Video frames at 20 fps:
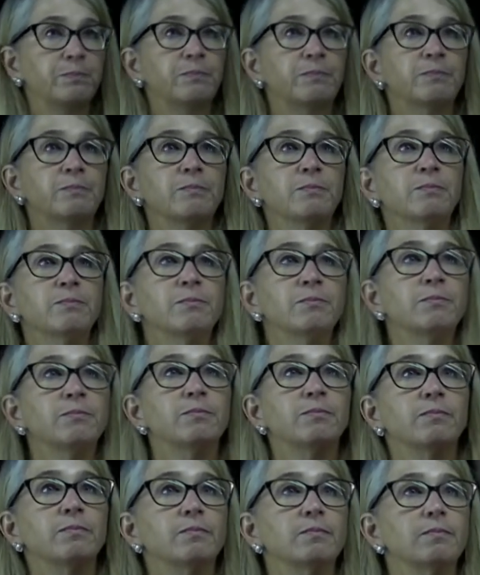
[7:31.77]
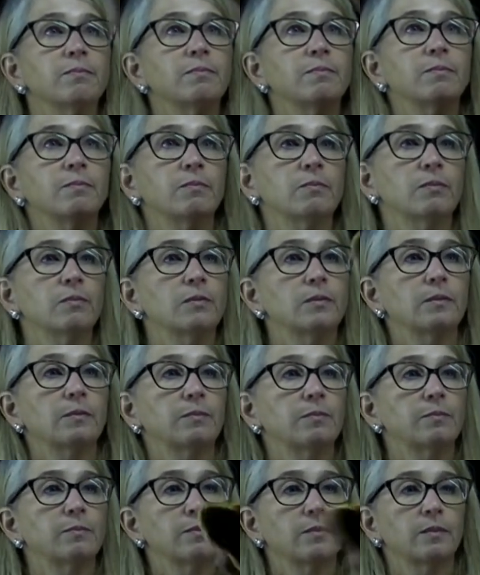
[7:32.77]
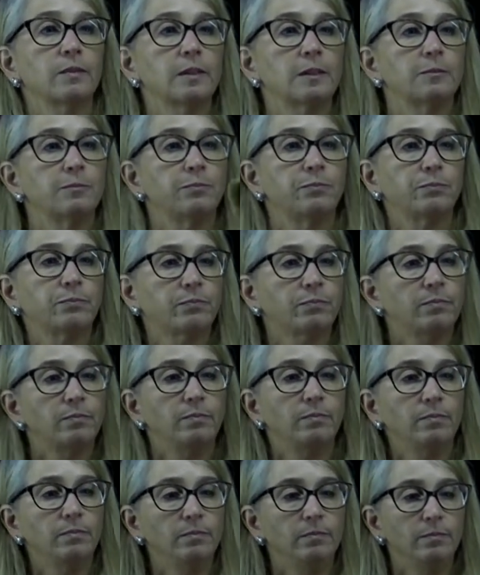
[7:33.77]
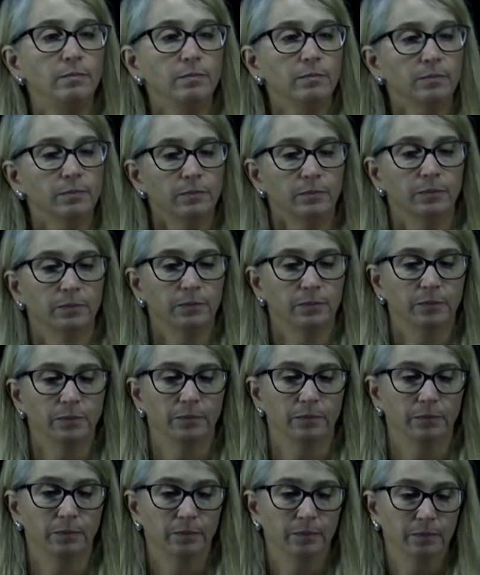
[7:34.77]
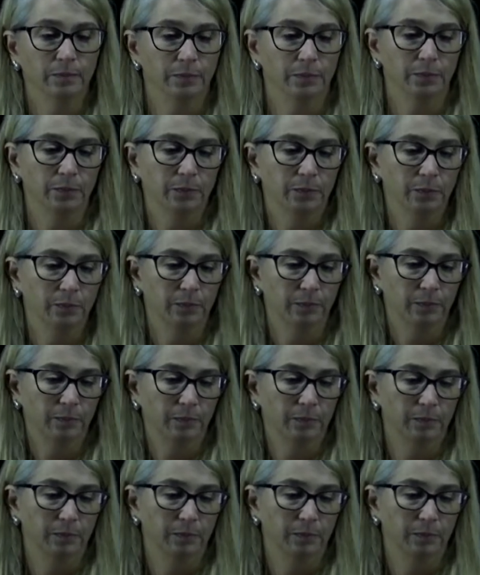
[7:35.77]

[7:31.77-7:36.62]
No one is speaking in this clip.